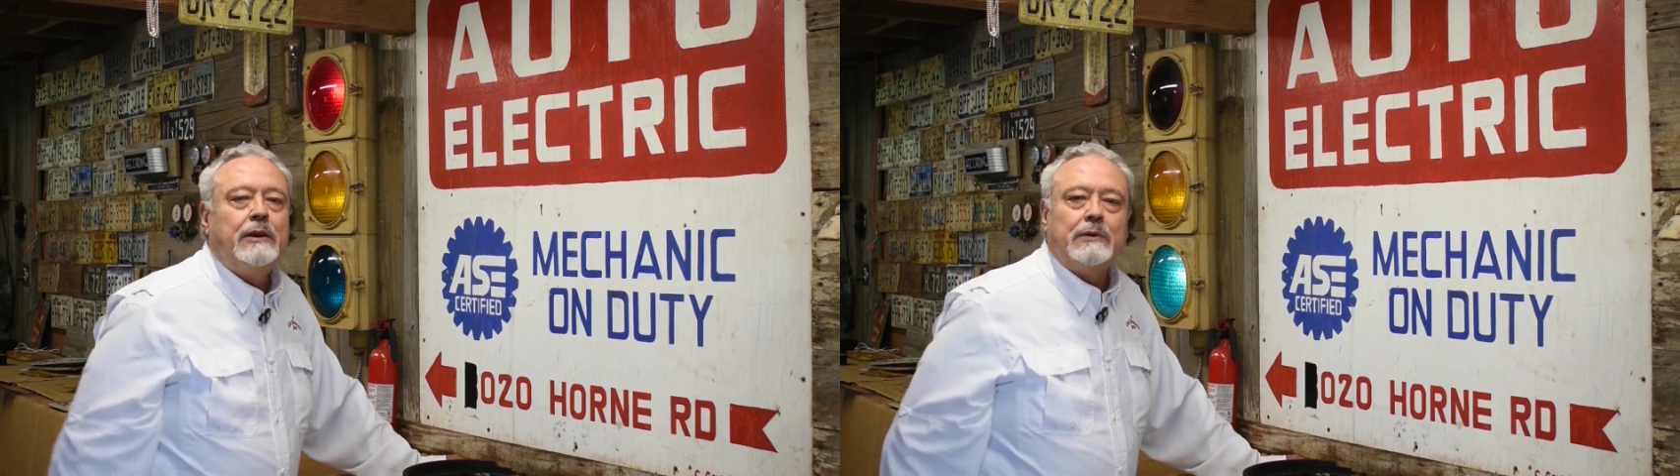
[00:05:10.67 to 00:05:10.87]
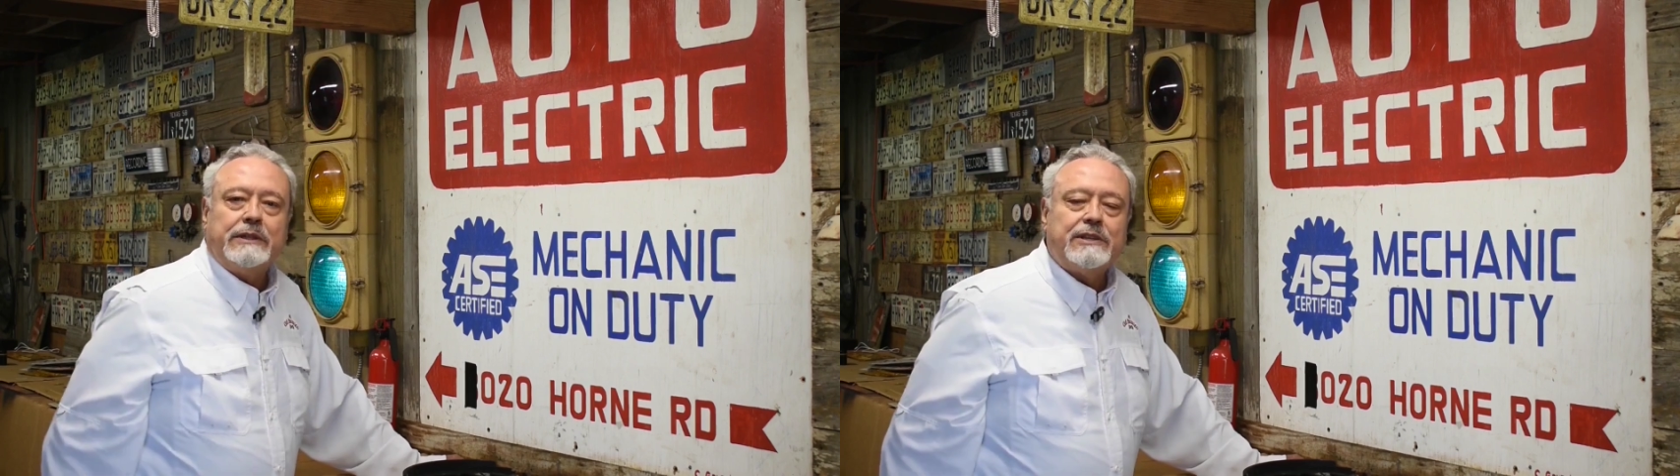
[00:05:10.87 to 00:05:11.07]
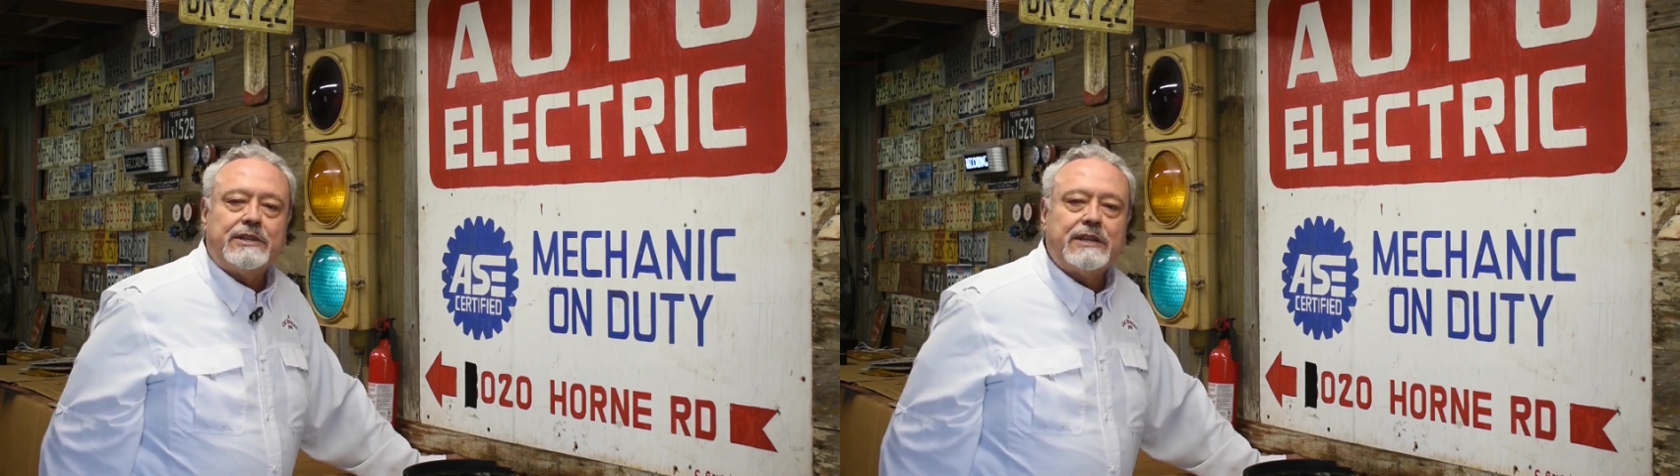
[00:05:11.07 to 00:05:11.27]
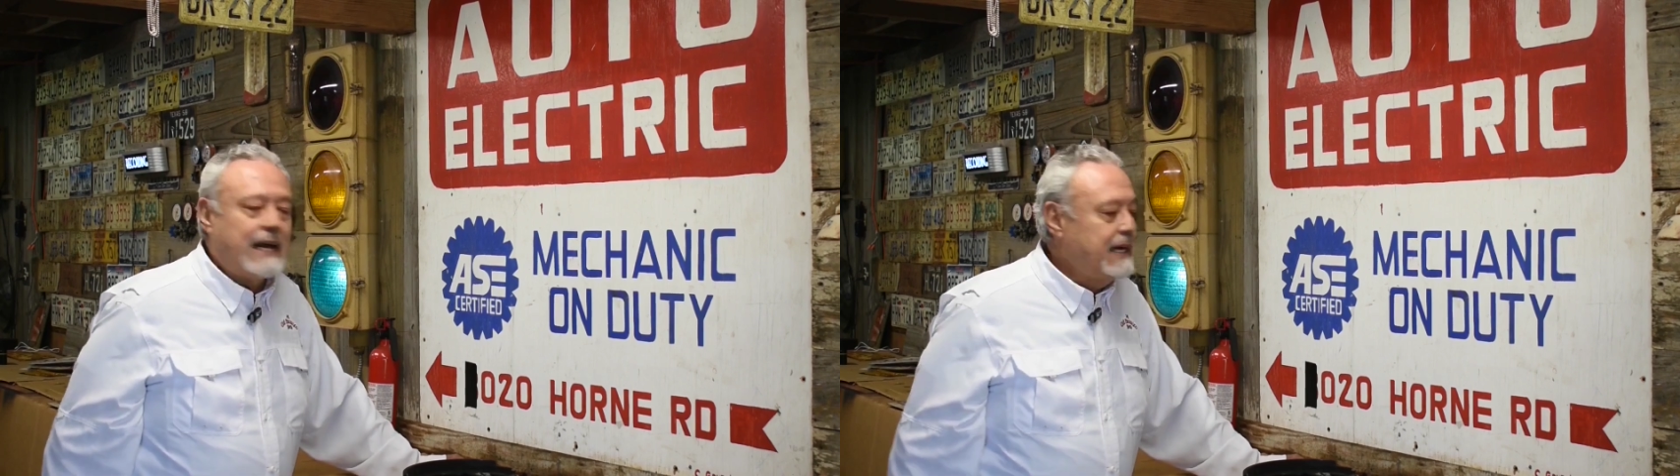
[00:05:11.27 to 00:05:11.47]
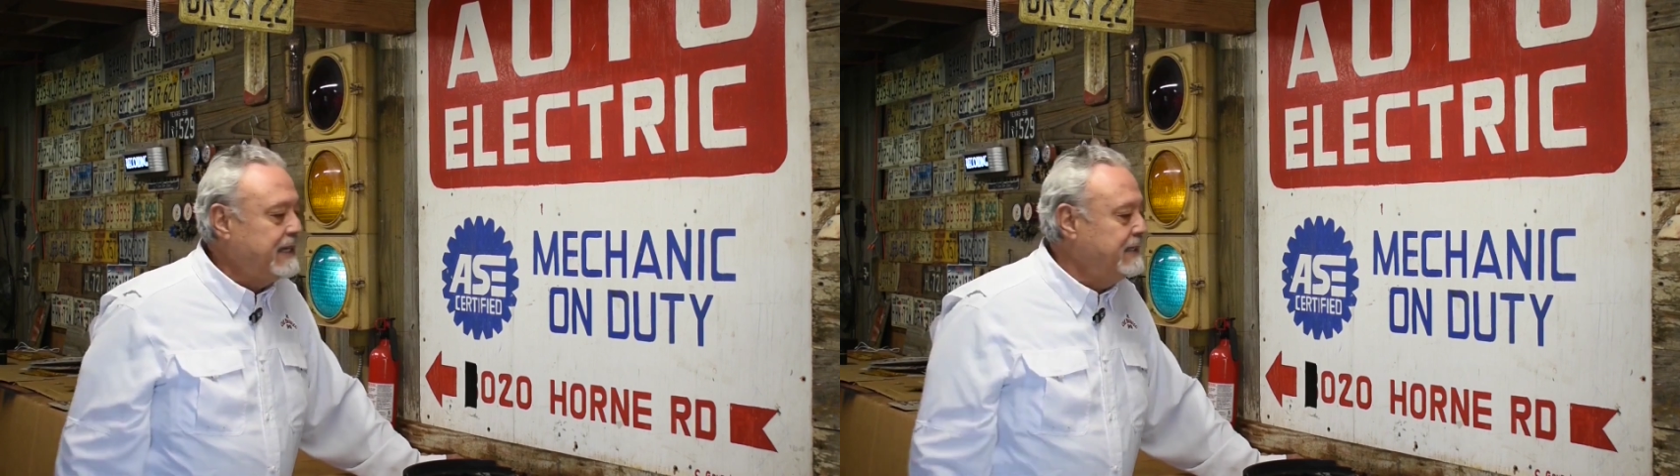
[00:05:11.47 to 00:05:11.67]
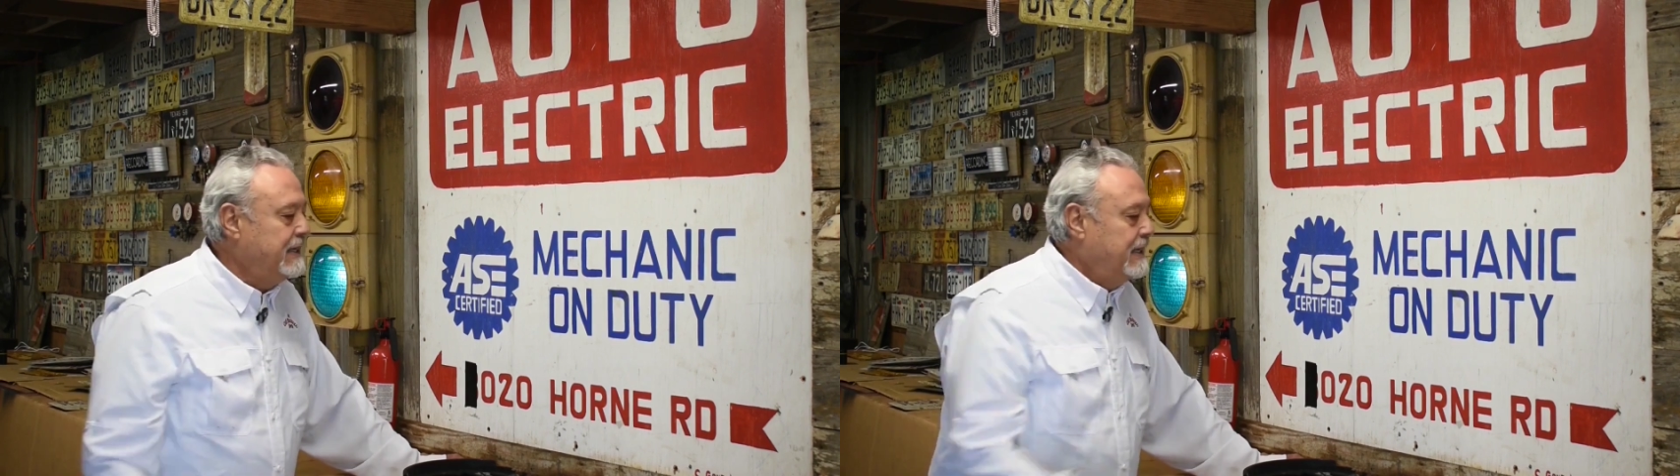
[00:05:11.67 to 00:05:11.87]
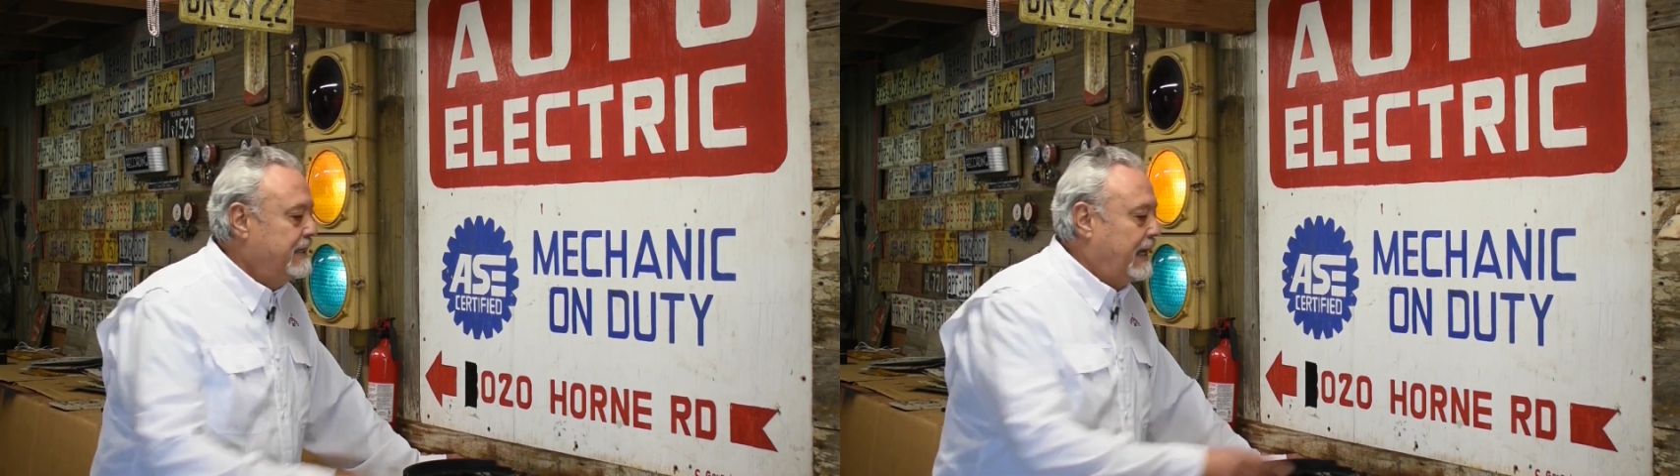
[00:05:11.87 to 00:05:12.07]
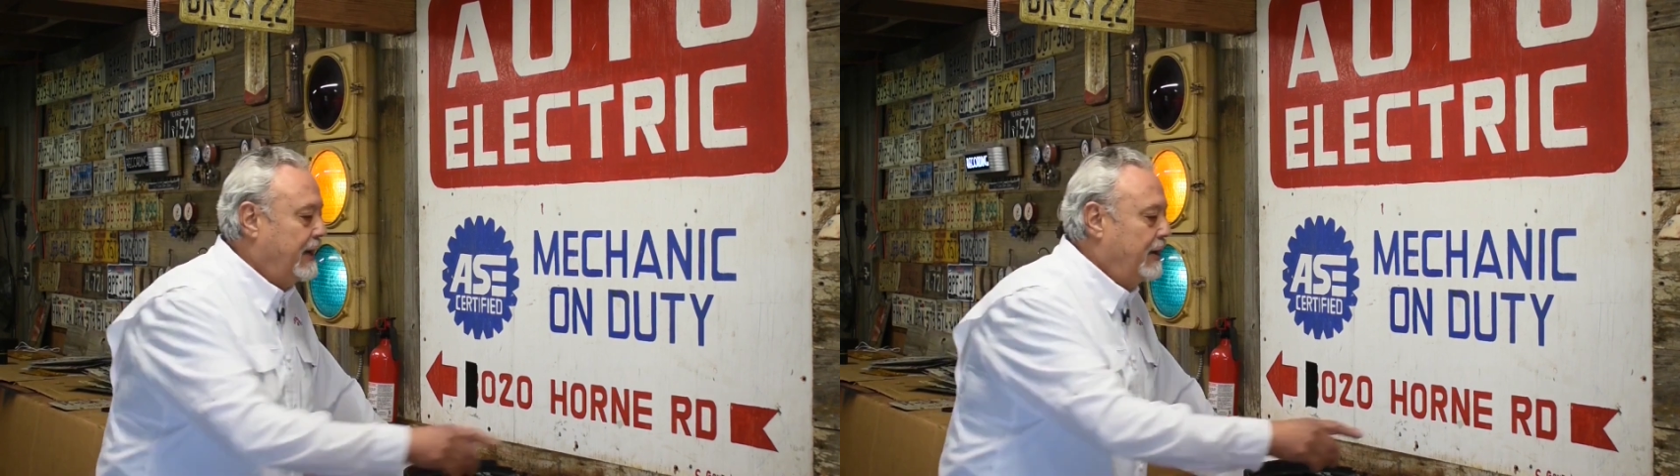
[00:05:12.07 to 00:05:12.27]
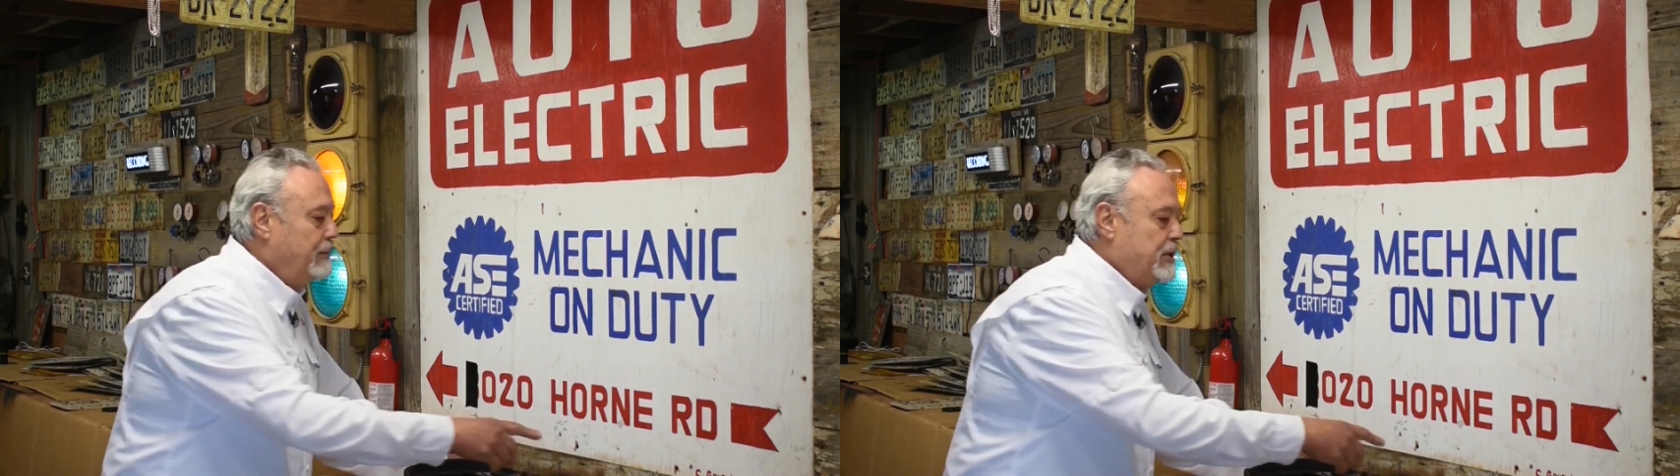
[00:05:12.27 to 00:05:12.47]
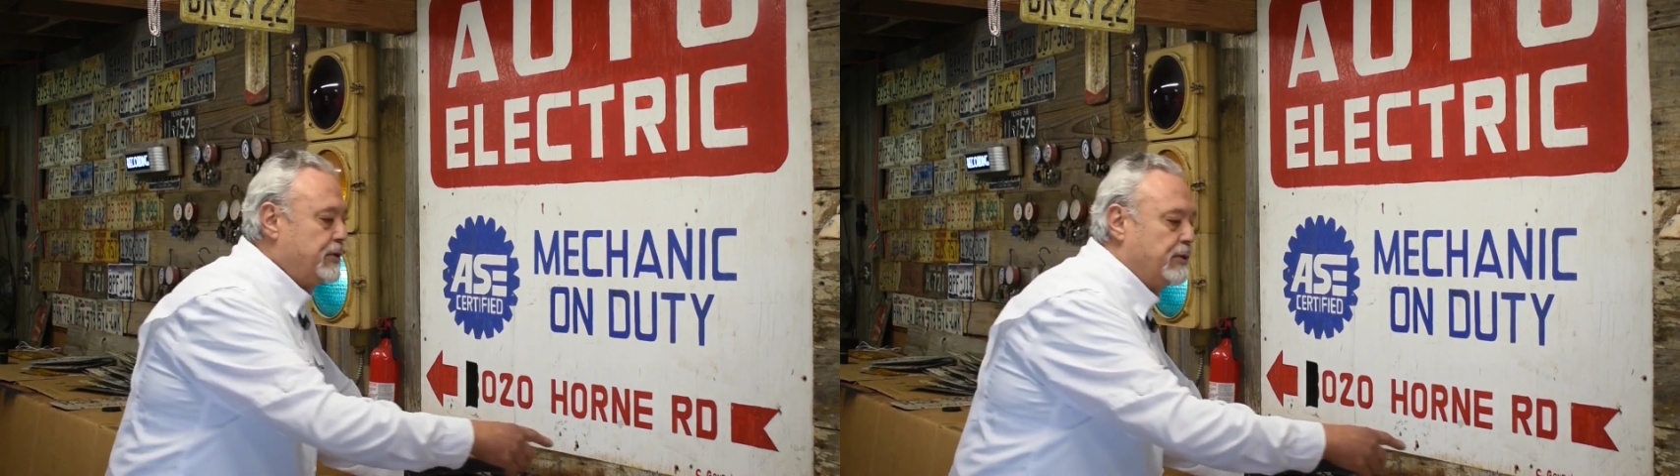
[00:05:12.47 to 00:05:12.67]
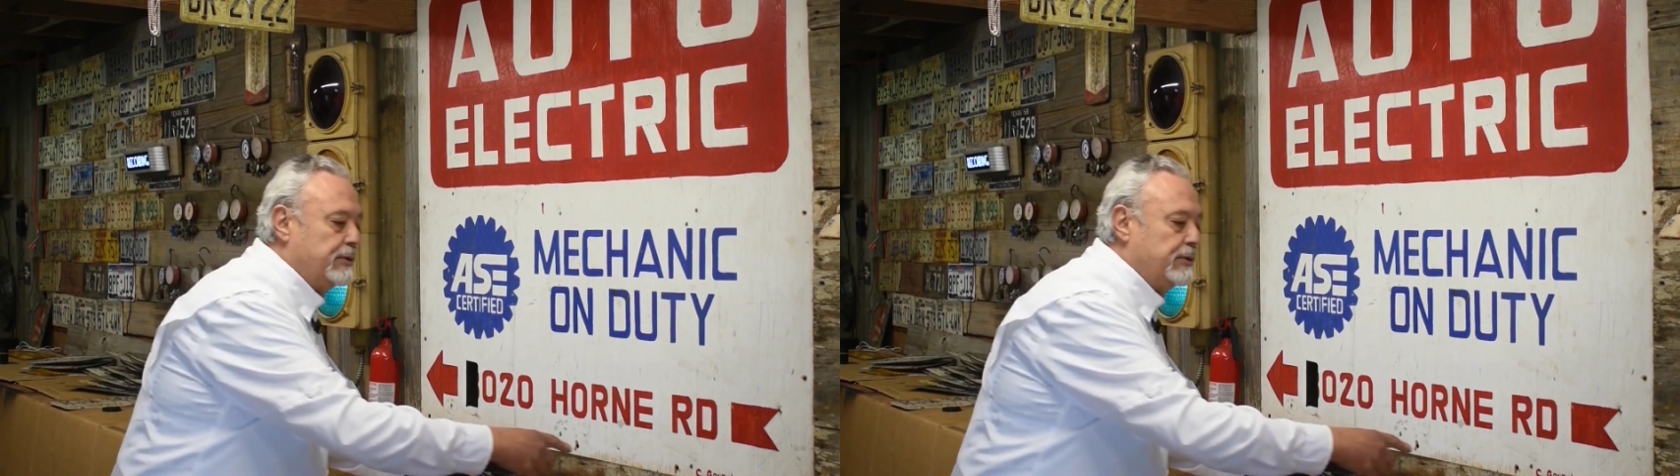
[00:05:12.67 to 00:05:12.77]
with this sign. Now, Mr.